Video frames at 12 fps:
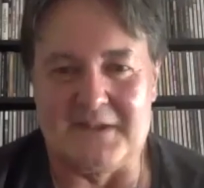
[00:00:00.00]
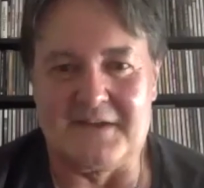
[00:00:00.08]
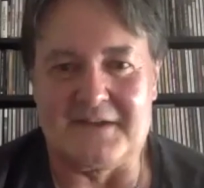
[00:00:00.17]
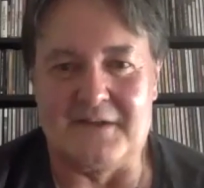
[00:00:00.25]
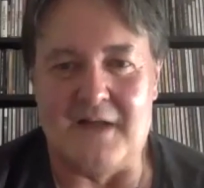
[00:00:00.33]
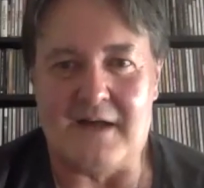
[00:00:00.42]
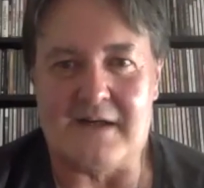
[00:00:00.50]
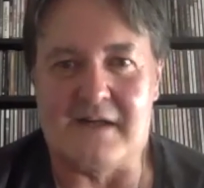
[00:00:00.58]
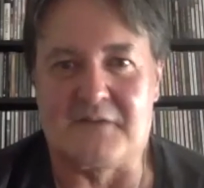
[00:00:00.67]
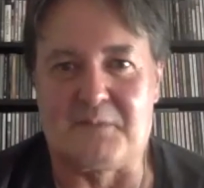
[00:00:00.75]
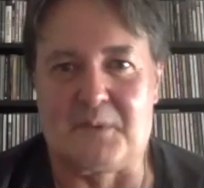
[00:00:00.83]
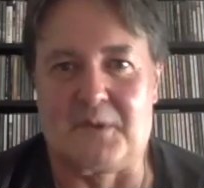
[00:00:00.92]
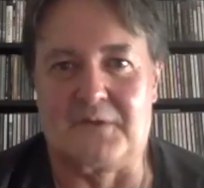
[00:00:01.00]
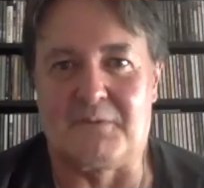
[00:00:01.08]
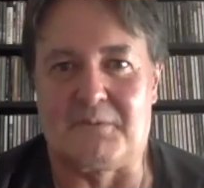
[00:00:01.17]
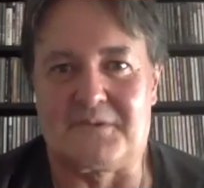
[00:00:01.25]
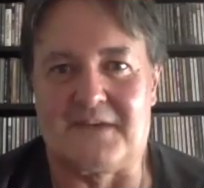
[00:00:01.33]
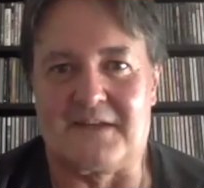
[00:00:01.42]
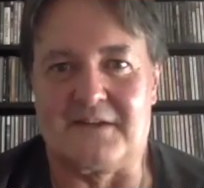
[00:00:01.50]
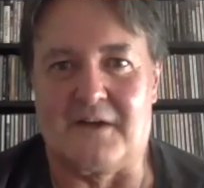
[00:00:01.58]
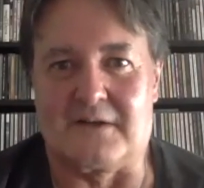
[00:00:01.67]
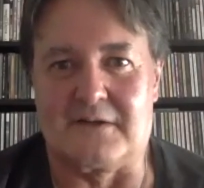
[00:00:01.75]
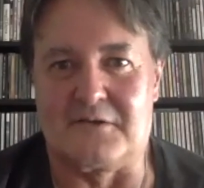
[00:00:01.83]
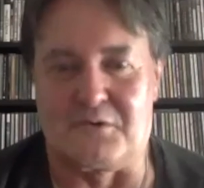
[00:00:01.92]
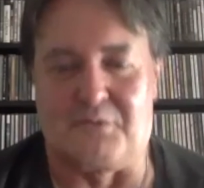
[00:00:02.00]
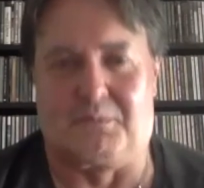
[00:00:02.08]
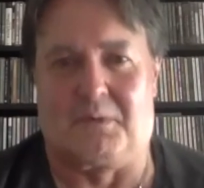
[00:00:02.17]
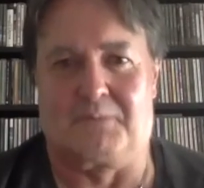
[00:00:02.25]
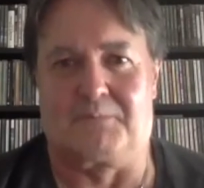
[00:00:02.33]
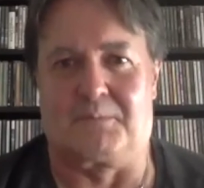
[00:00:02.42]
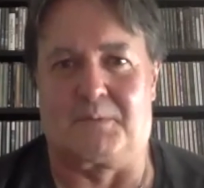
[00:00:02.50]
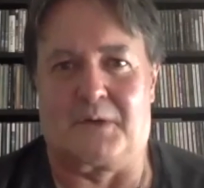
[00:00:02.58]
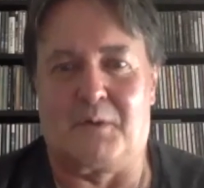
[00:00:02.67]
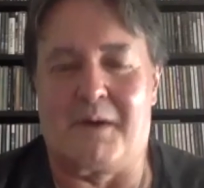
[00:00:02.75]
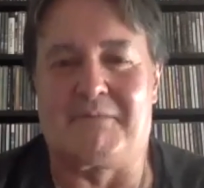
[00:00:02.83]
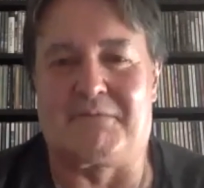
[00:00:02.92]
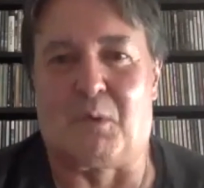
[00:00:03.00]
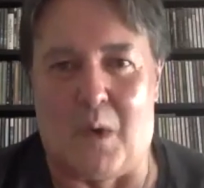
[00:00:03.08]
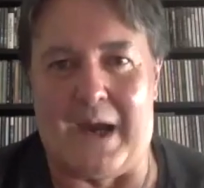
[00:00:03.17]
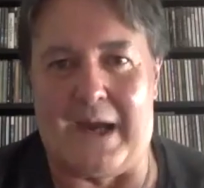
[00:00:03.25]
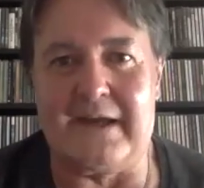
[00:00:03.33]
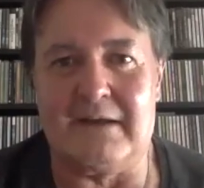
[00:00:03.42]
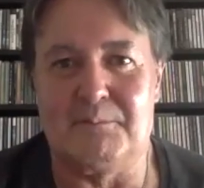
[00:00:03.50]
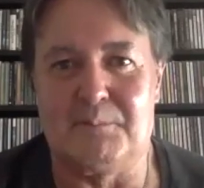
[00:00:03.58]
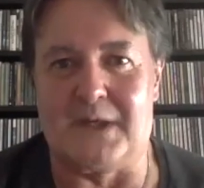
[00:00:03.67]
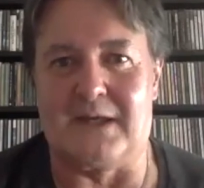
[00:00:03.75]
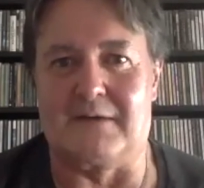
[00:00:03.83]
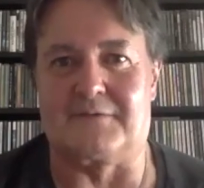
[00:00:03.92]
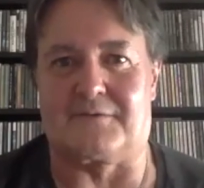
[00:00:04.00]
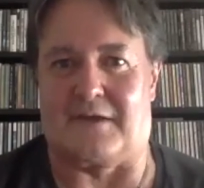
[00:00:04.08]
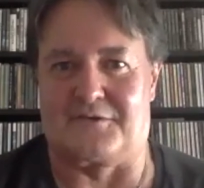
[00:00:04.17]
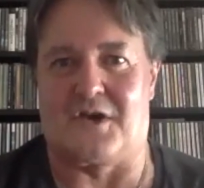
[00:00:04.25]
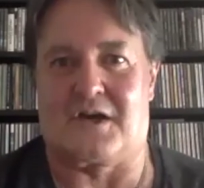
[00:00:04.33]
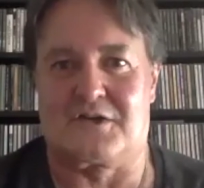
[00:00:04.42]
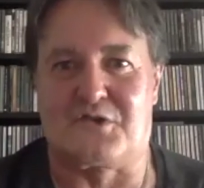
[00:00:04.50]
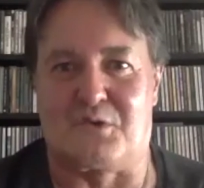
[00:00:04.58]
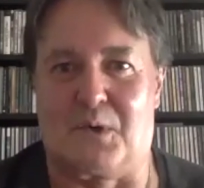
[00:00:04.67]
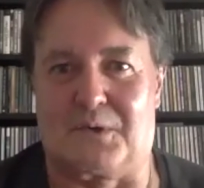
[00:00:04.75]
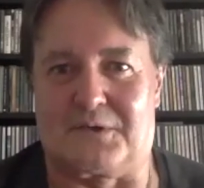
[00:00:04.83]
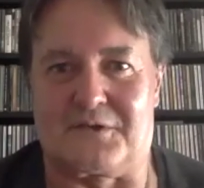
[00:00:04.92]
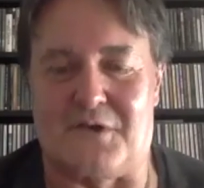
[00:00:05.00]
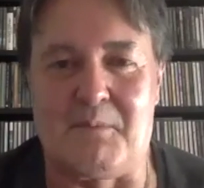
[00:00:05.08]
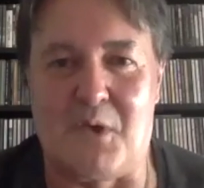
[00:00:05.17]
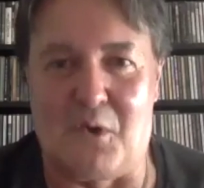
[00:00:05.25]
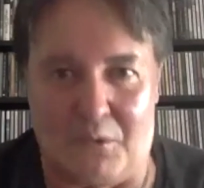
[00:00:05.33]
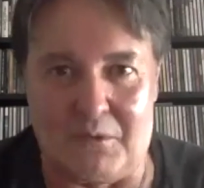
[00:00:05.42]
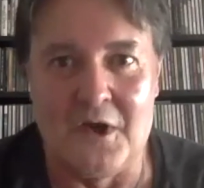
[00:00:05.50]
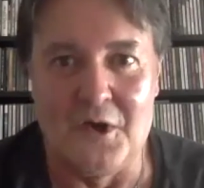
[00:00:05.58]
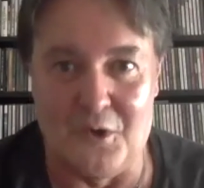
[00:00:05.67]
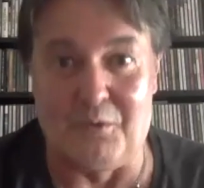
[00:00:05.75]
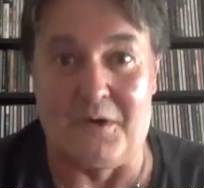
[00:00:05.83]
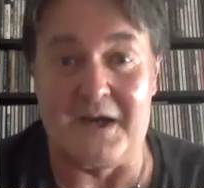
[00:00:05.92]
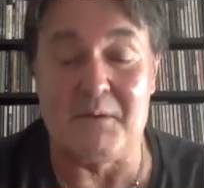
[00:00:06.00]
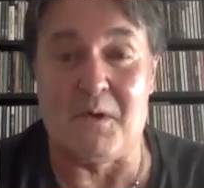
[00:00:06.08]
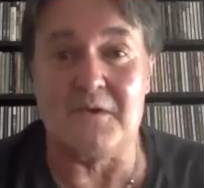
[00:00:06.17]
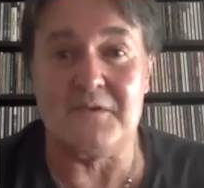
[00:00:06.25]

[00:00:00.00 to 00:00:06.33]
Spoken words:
What about the Dick Clark experience? What was that like? Did you were you even aware, being as young as you were at the time, who he